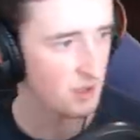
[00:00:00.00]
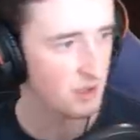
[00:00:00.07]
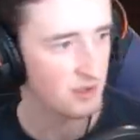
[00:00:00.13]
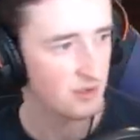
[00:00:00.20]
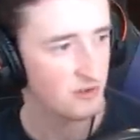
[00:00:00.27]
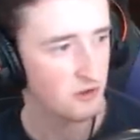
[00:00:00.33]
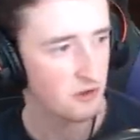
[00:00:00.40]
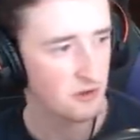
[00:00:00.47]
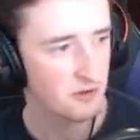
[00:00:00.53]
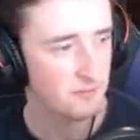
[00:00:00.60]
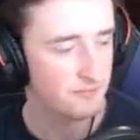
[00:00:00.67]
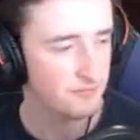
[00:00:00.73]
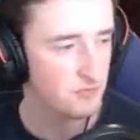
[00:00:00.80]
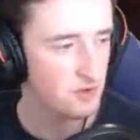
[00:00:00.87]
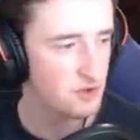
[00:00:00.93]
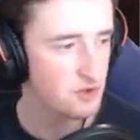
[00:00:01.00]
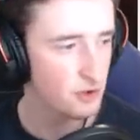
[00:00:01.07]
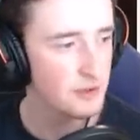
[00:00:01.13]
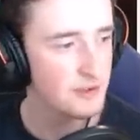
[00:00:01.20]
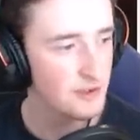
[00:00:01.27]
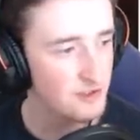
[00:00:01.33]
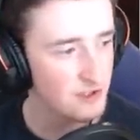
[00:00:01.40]
So
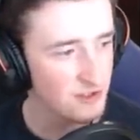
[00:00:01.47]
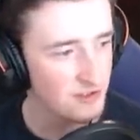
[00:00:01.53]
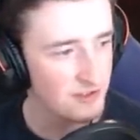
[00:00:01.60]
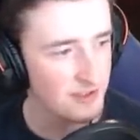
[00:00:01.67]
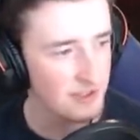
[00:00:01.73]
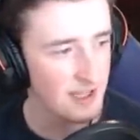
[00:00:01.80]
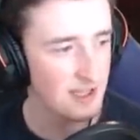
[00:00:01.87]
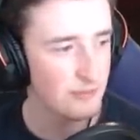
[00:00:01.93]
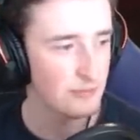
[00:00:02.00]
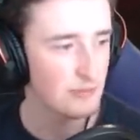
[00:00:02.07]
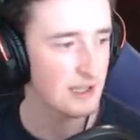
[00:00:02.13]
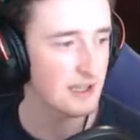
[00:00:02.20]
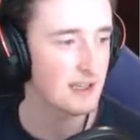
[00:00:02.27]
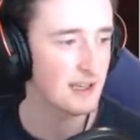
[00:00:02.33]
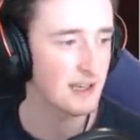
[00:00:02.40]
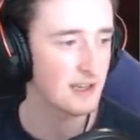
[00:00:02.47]
during this season, Game King